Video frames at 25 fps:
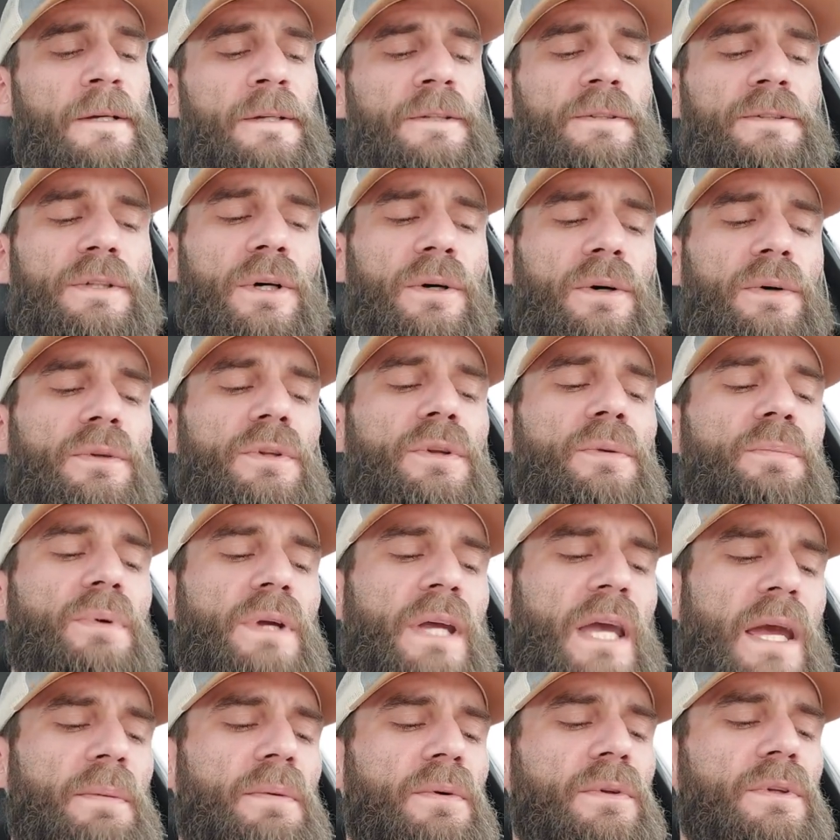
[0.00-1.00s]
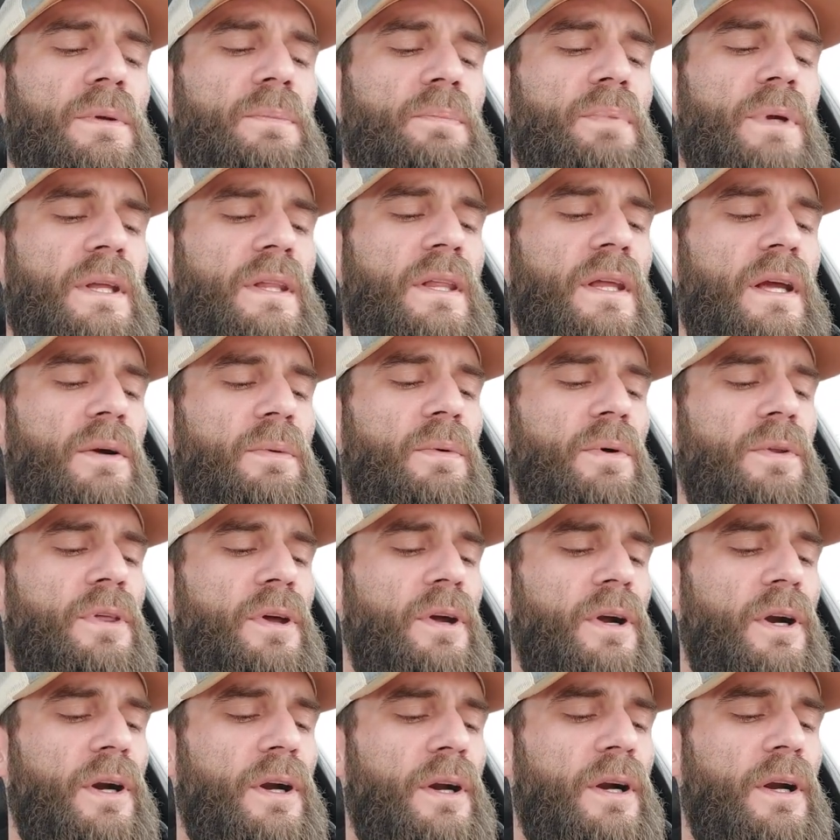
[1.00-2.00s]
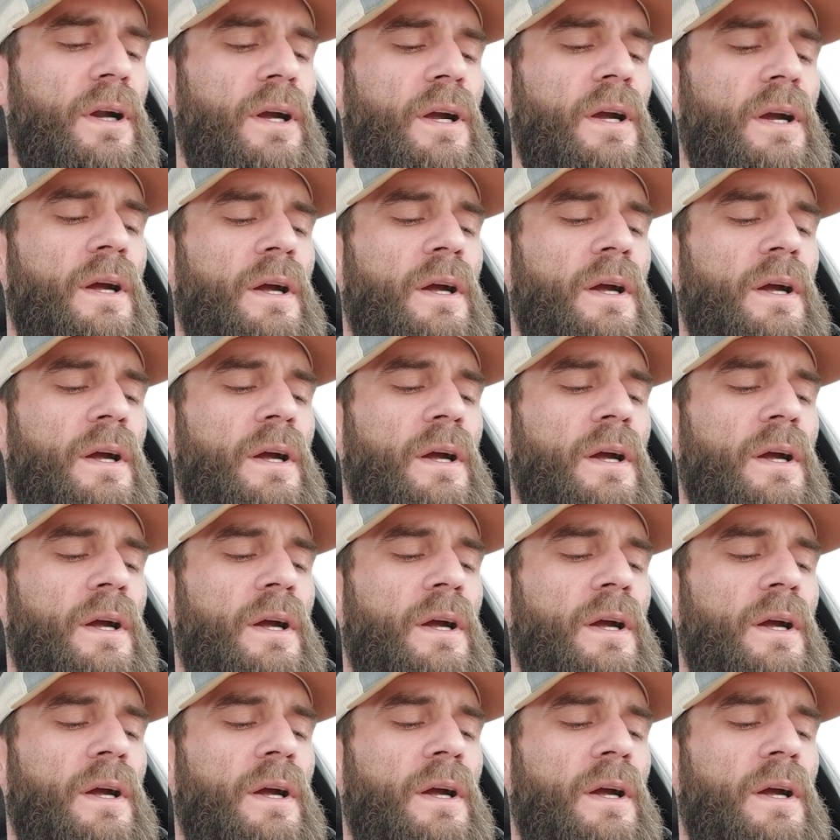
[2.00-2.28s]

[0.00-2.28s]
So to be able to be there with her